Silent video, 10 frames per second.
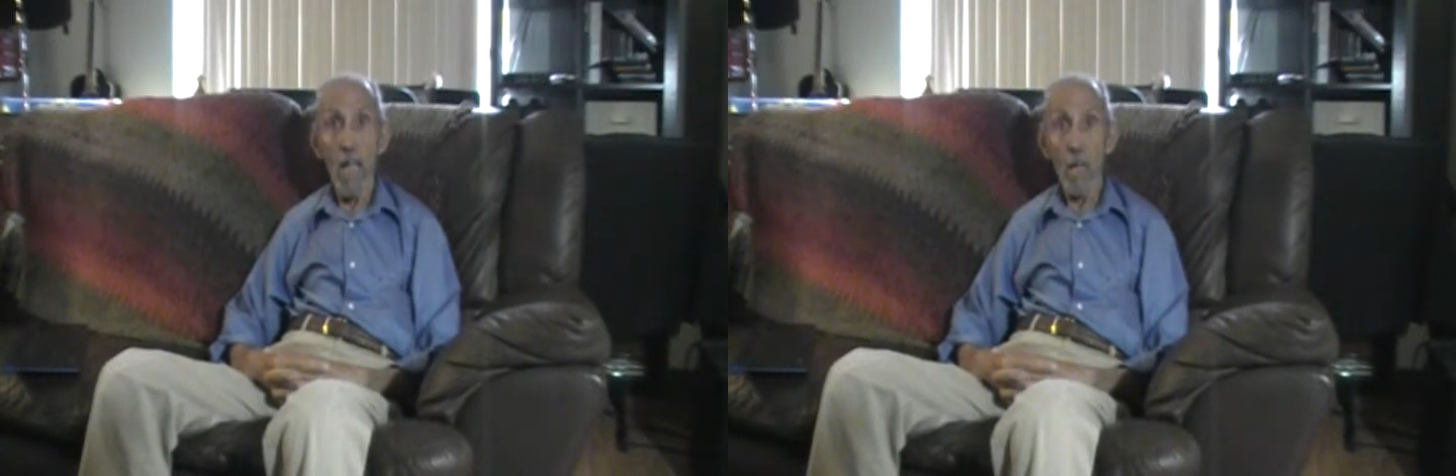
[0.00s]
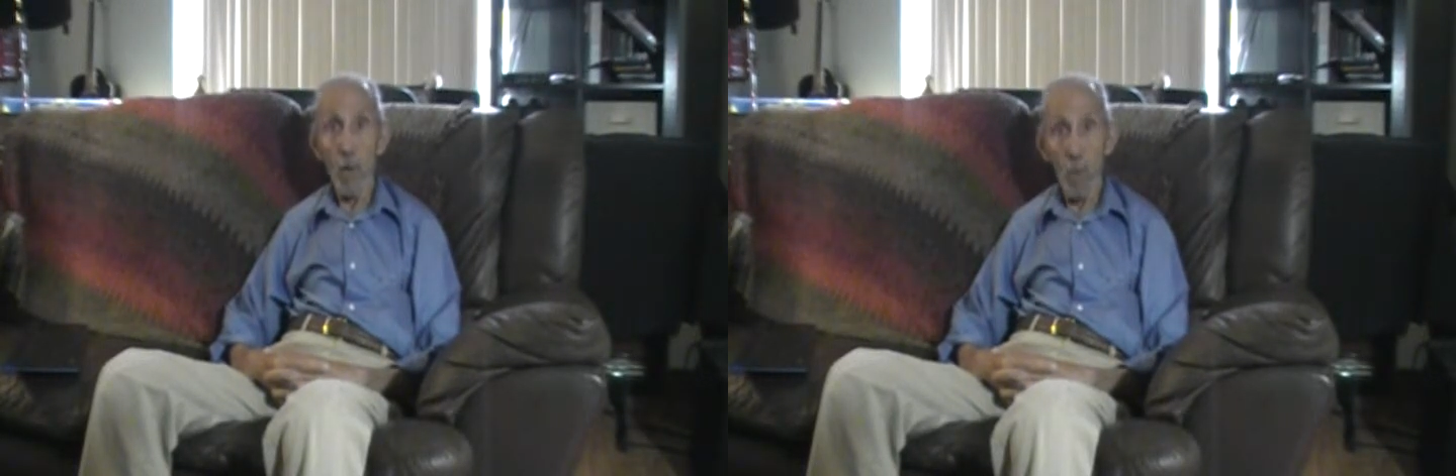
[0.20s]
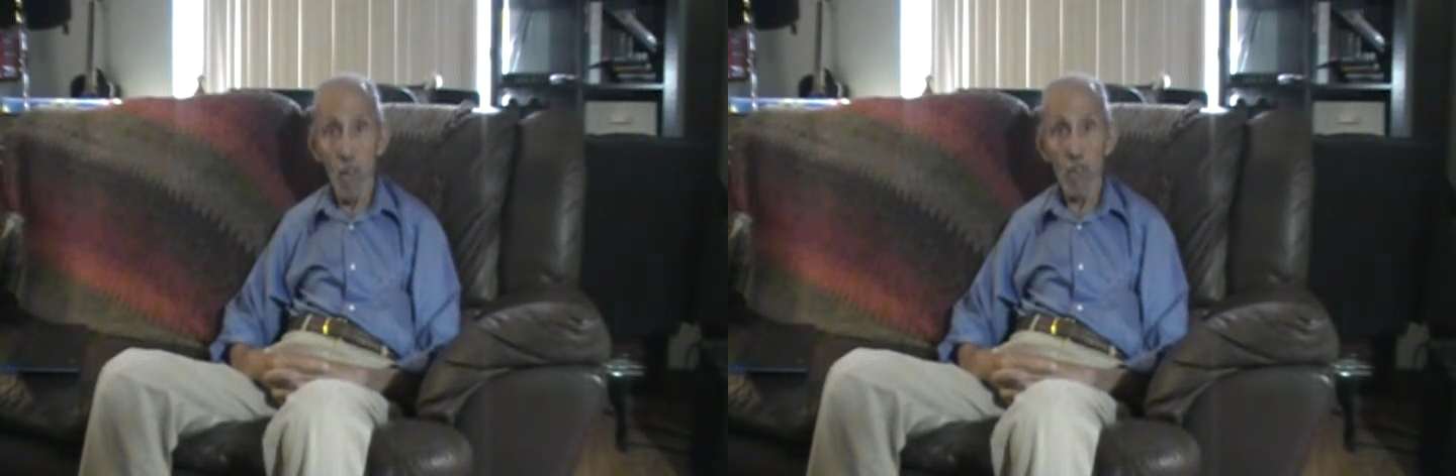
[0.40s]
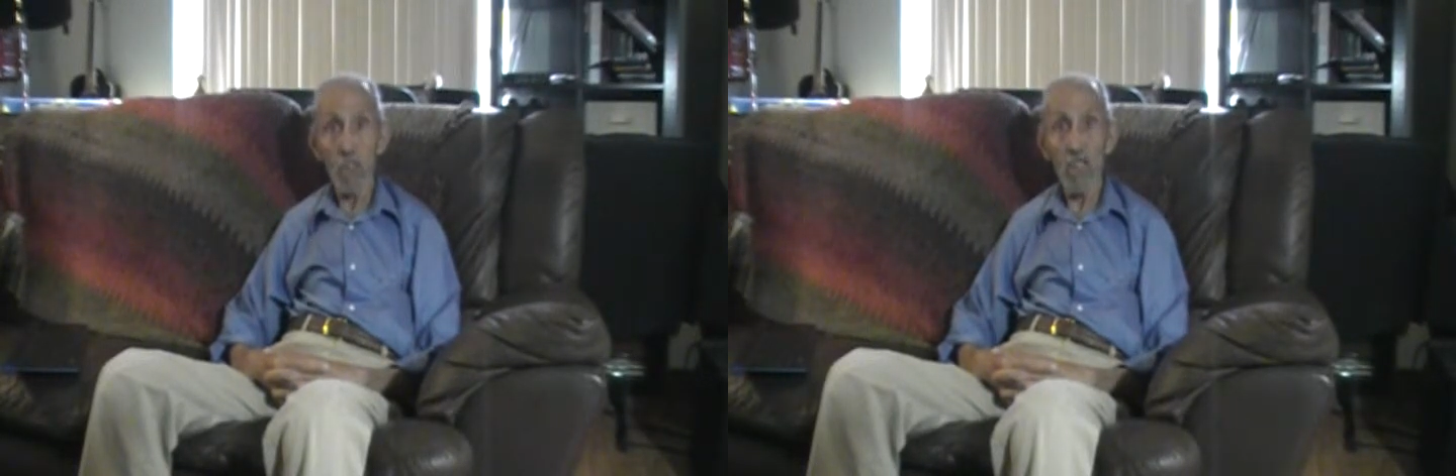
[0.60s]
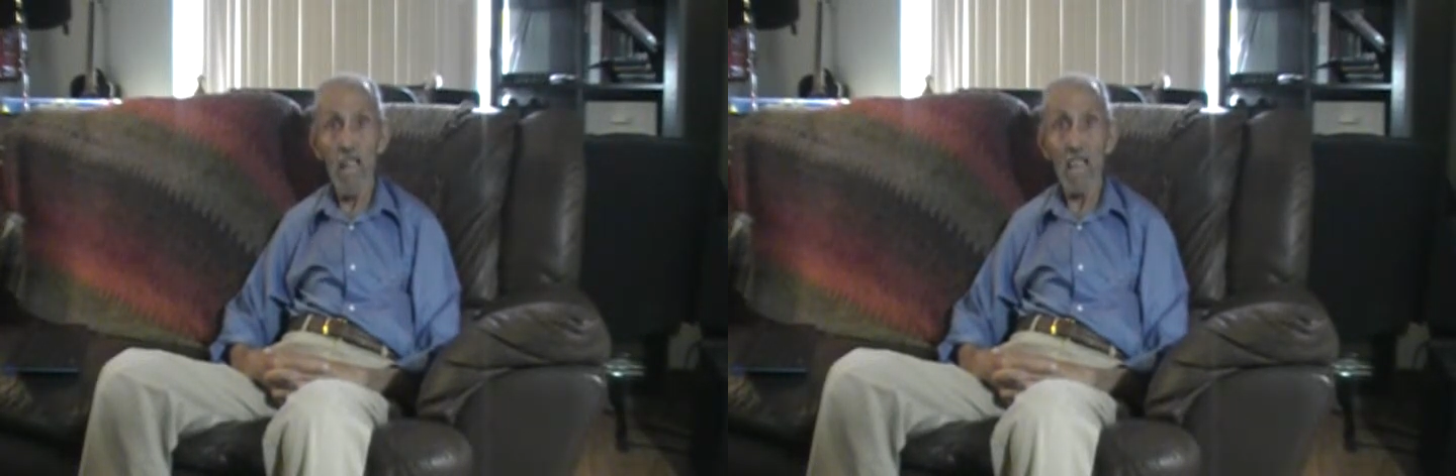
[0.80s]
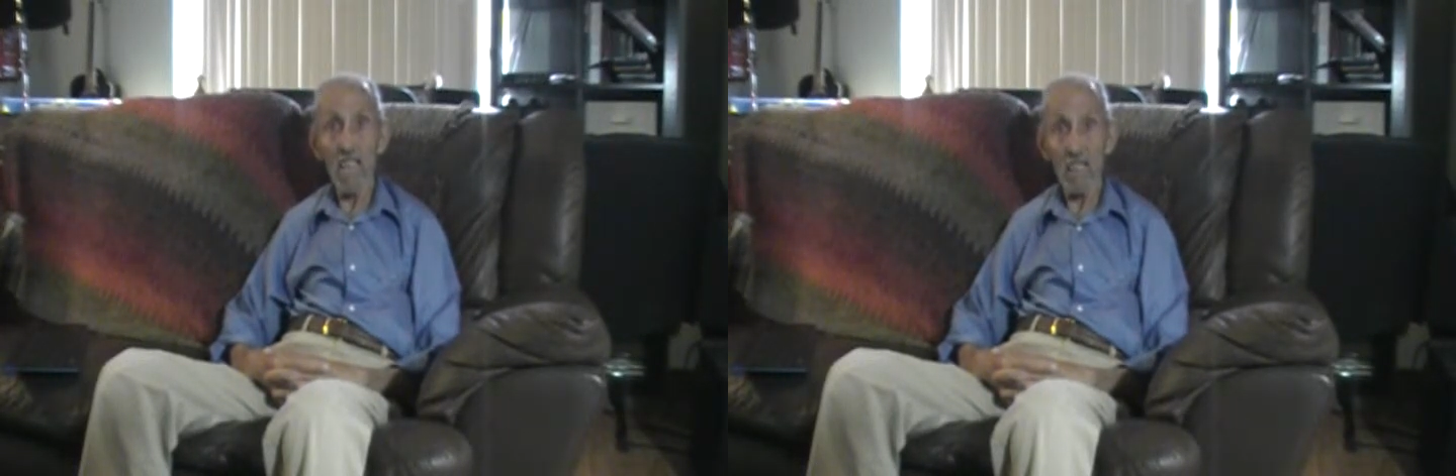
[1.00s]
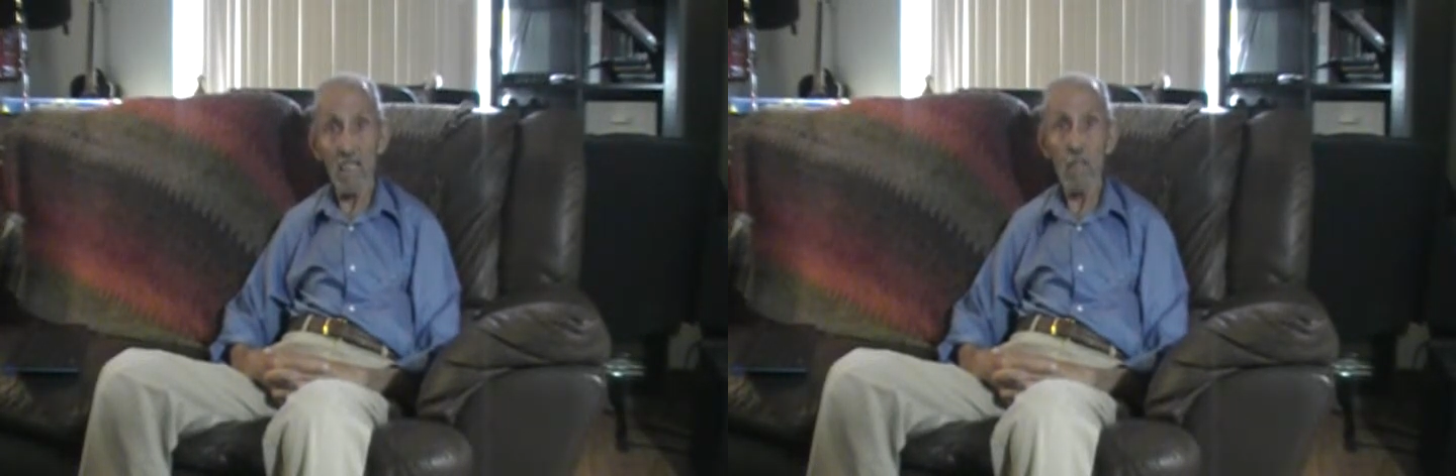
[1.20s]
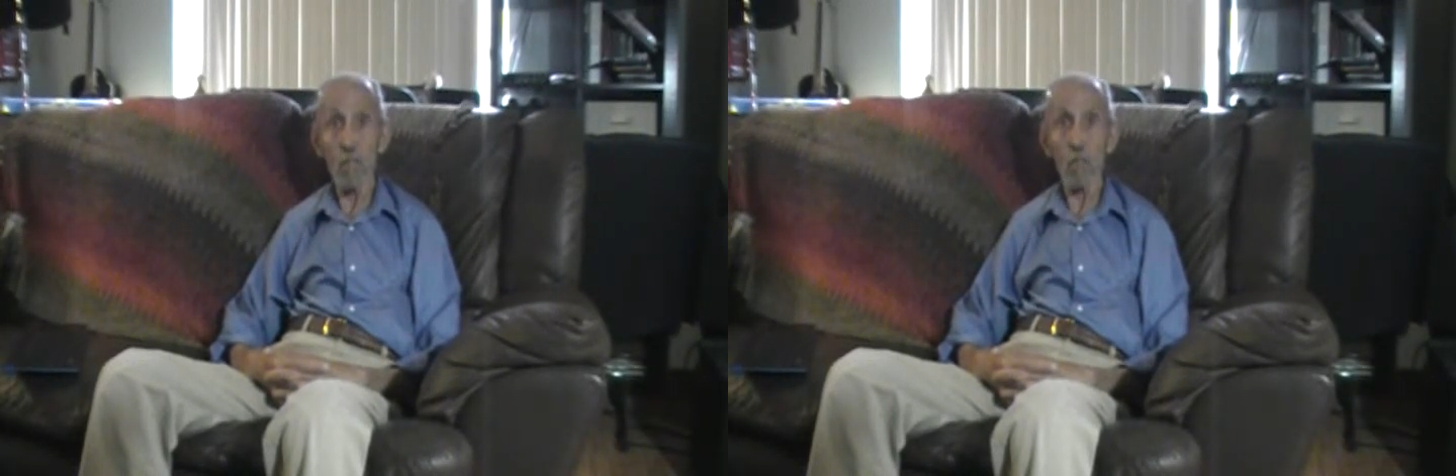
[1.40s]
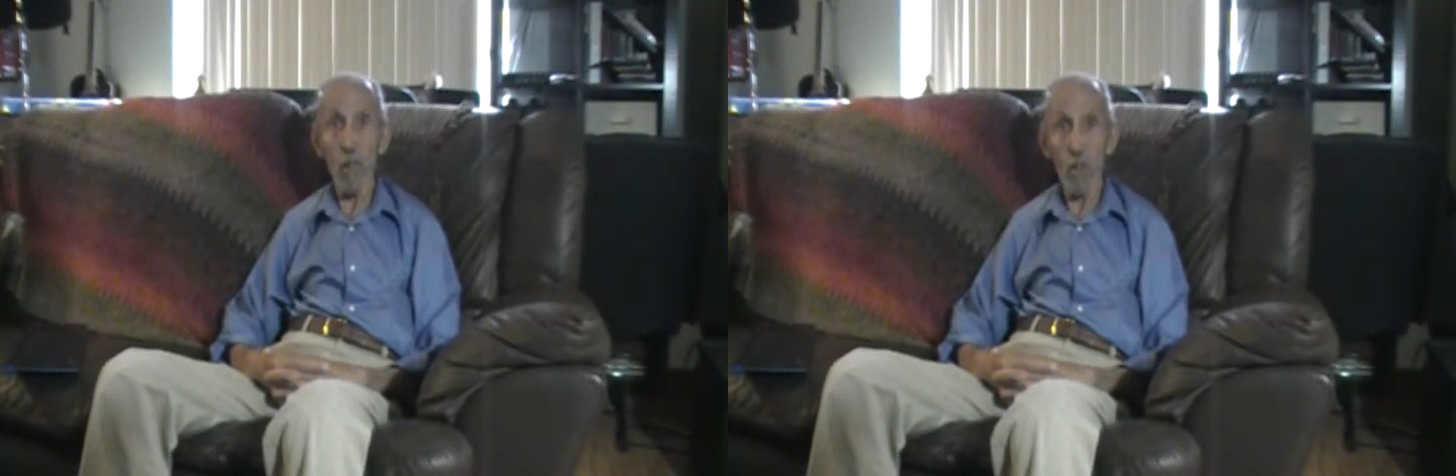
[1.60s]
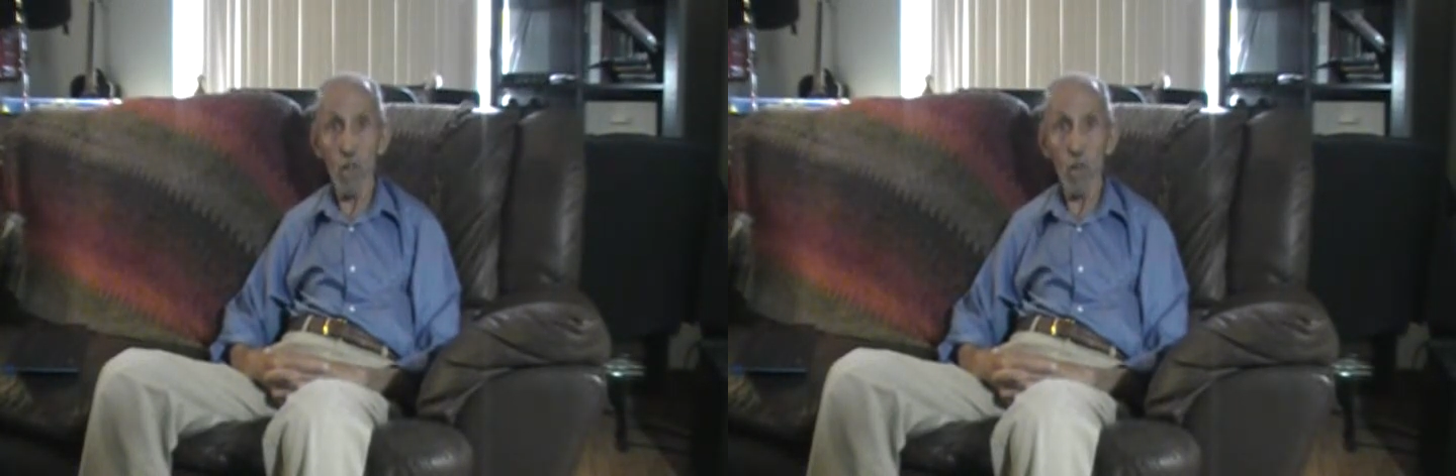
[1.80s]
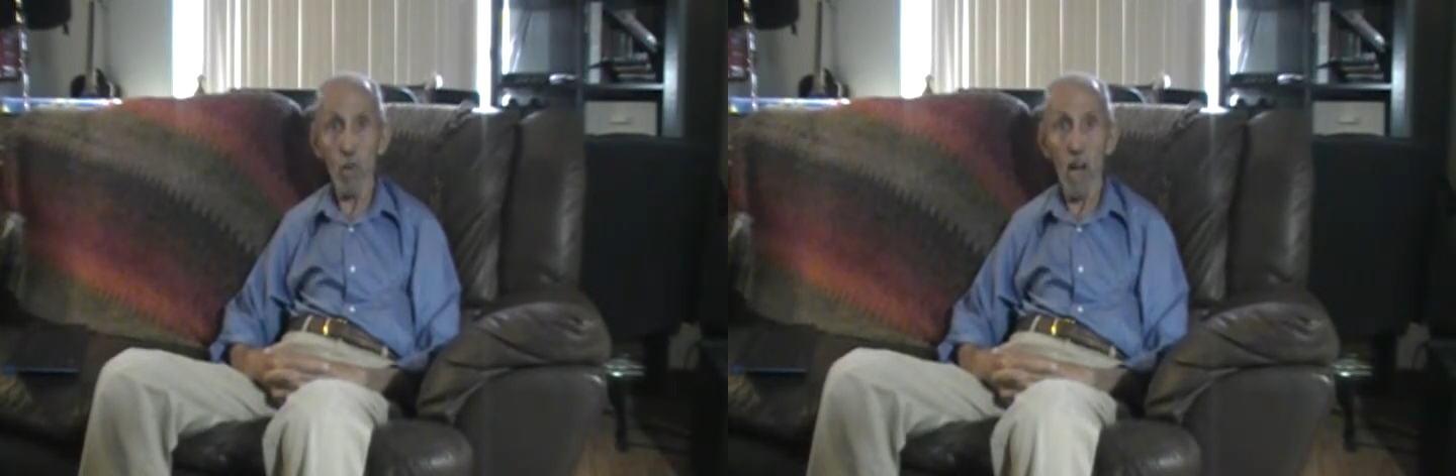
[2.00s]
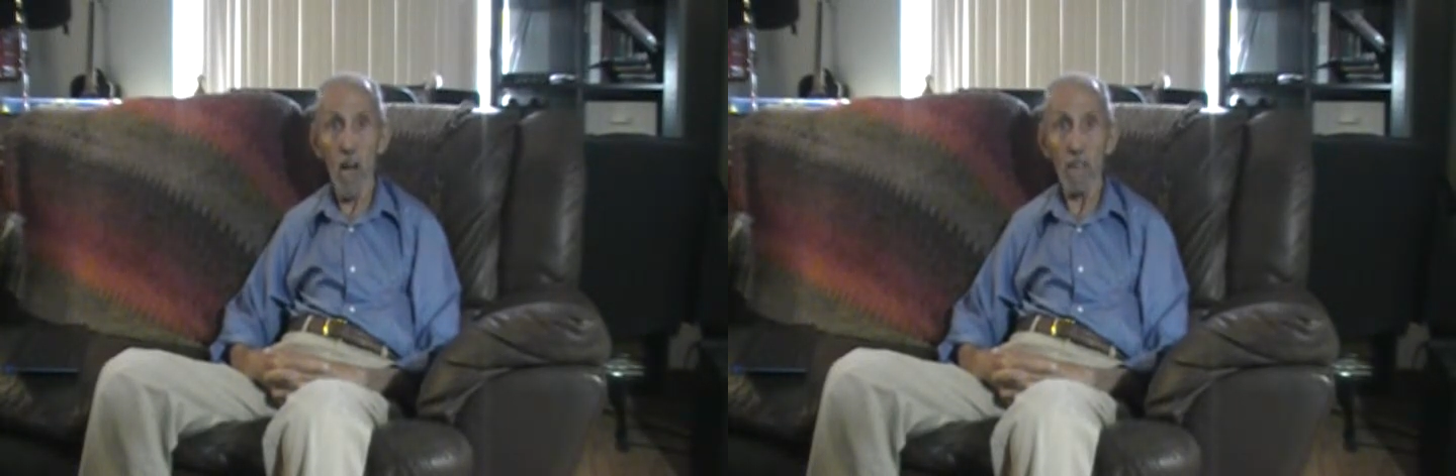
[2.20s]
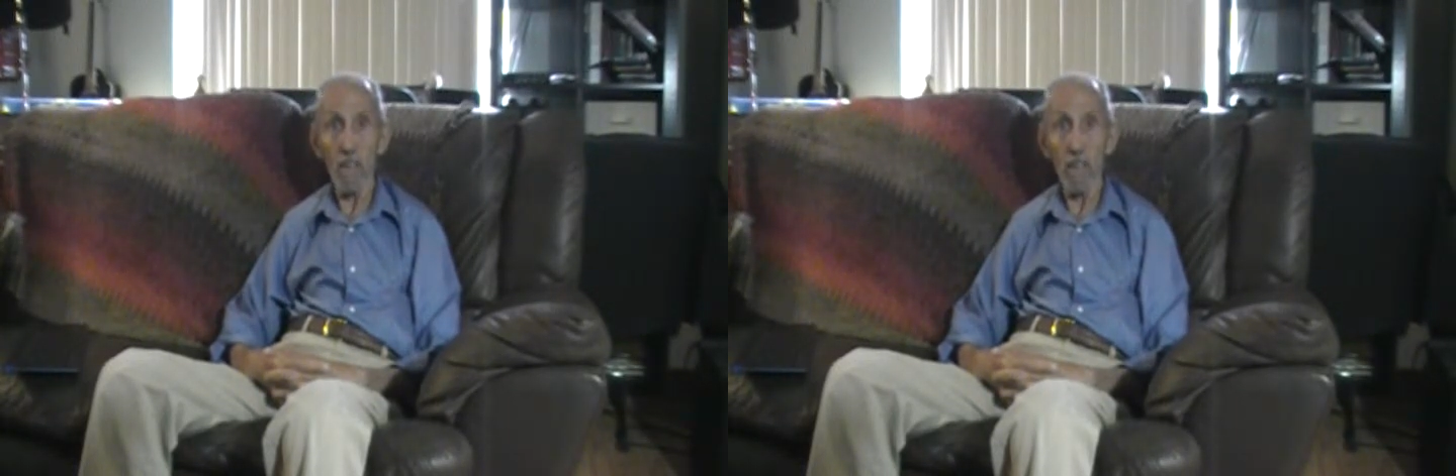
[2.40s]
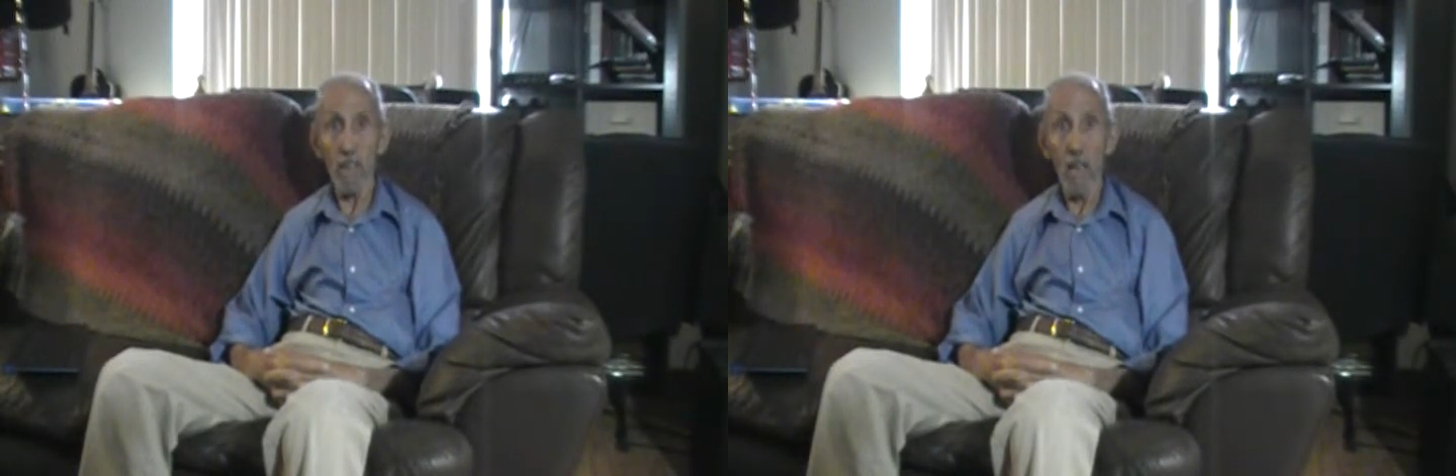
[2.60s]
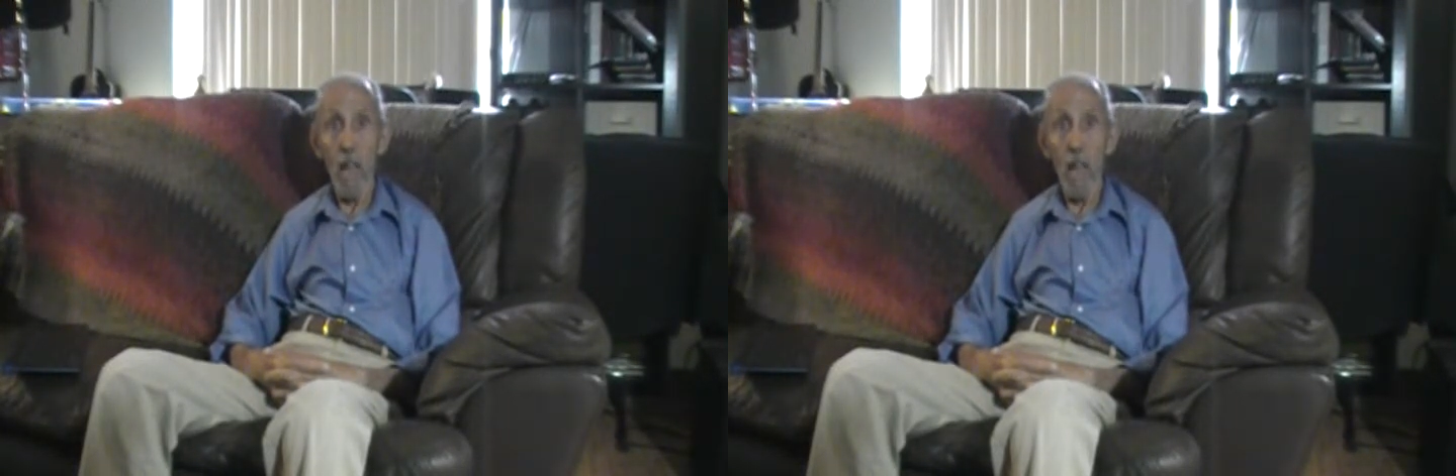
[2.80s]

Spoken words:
in which the essence of spirituality